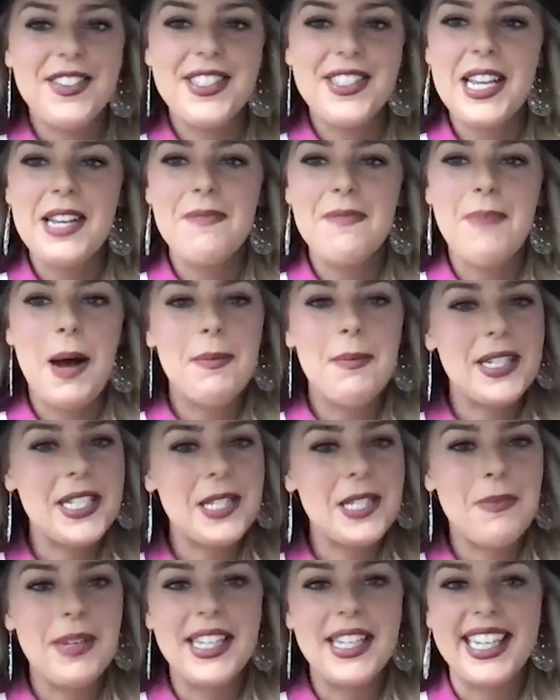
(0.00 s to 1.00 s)
say public
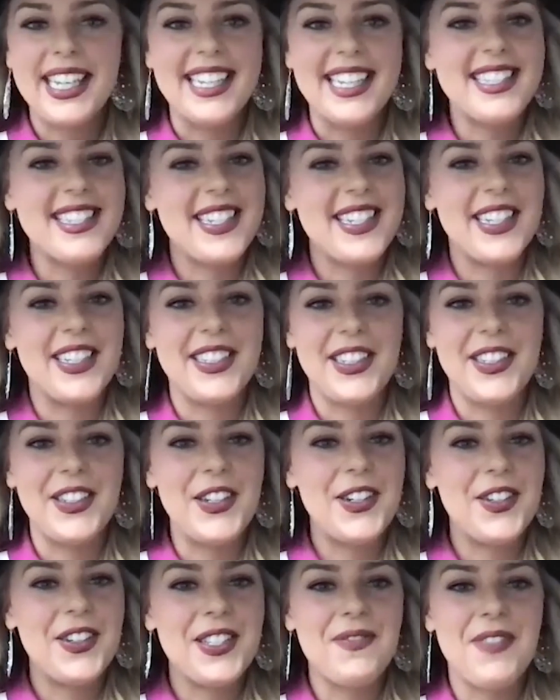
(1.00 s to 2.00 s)
speaking still,
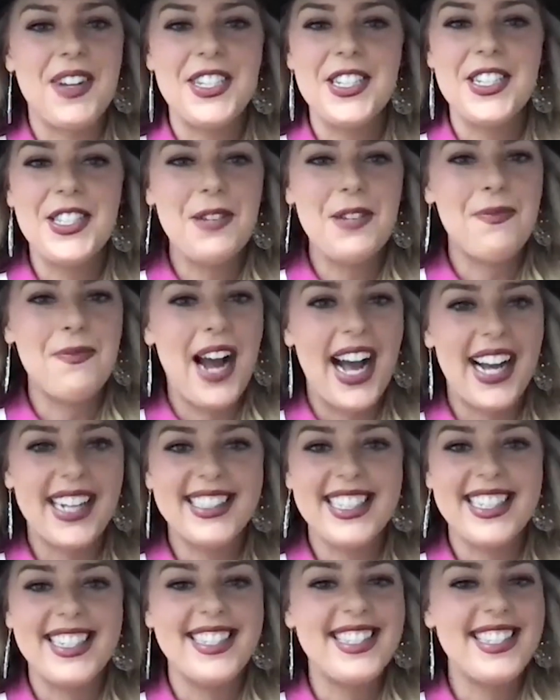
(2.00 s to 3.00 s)
as much as you
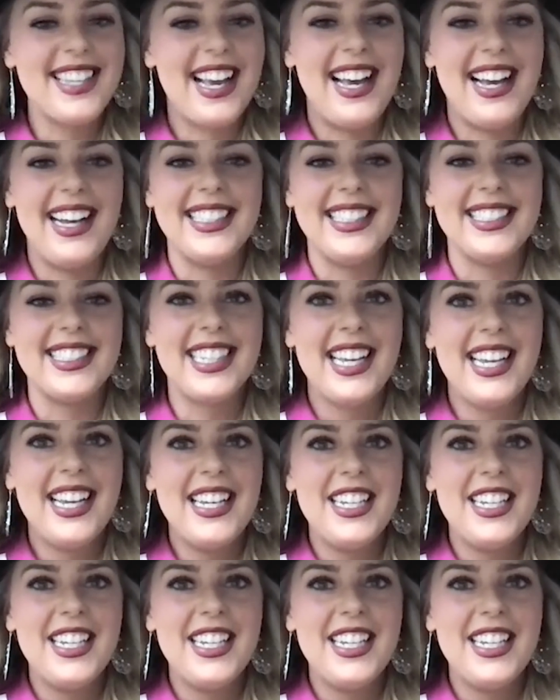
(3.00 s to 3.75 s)
practice and